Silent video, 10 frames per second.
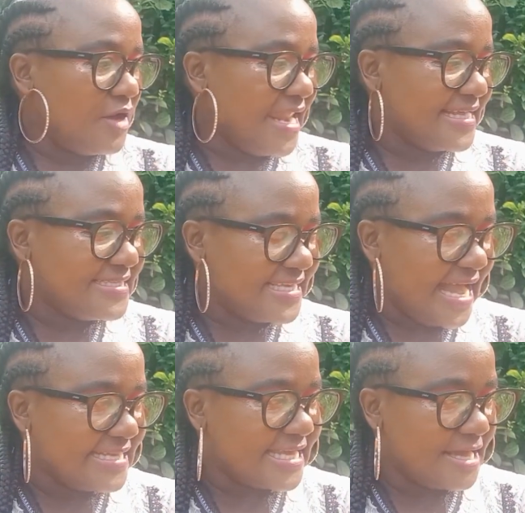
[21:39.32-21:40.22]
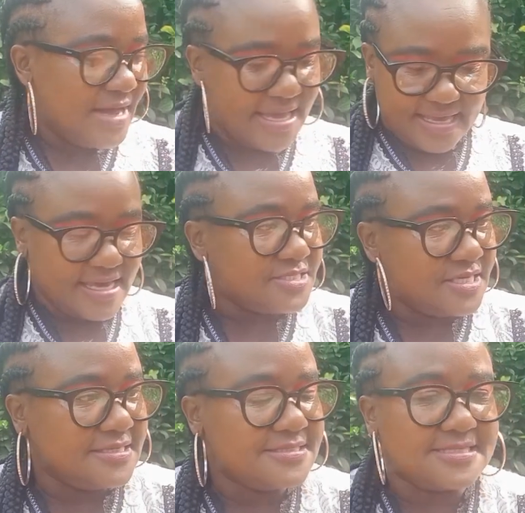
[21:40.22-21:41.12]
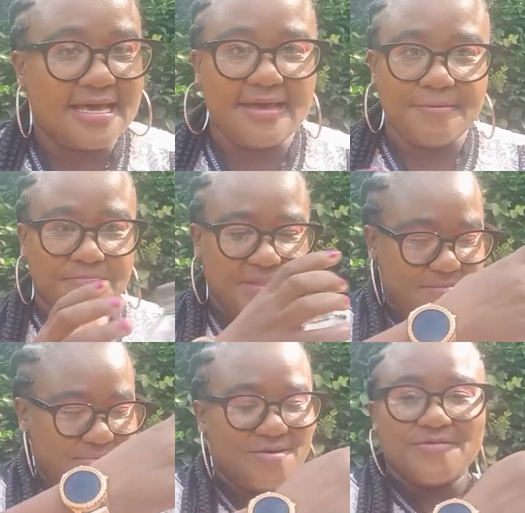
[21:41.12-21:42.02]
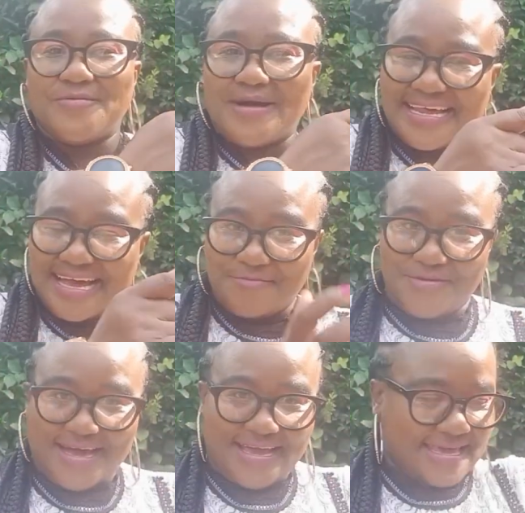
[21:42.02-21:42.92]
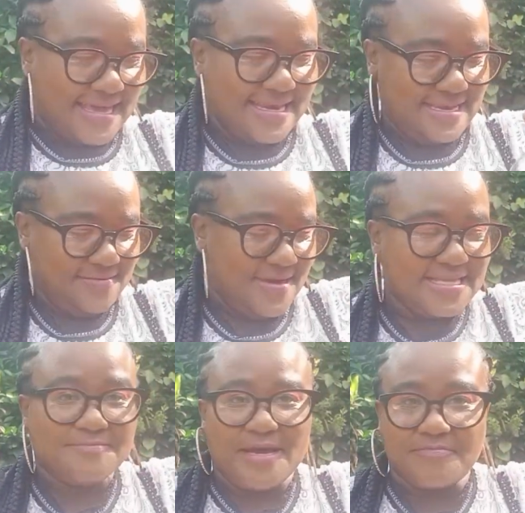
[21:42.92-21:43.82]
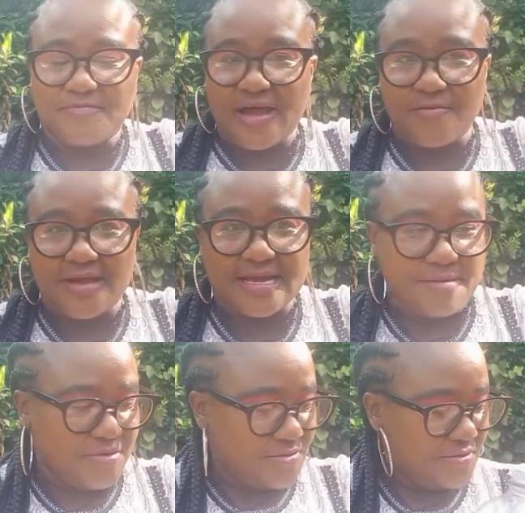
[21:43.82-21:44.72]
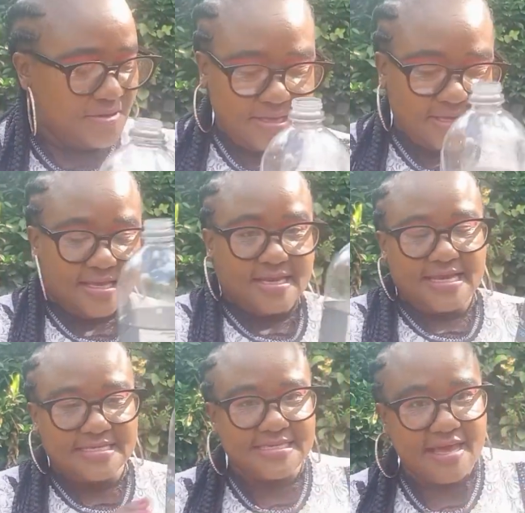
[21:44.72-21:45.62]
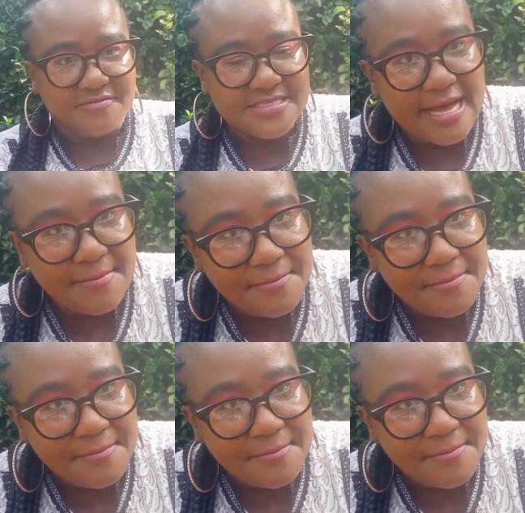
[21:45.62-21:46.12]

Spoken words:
let's start, my angels. Let me welcome you again. Wait, but before I welcome you, let's have some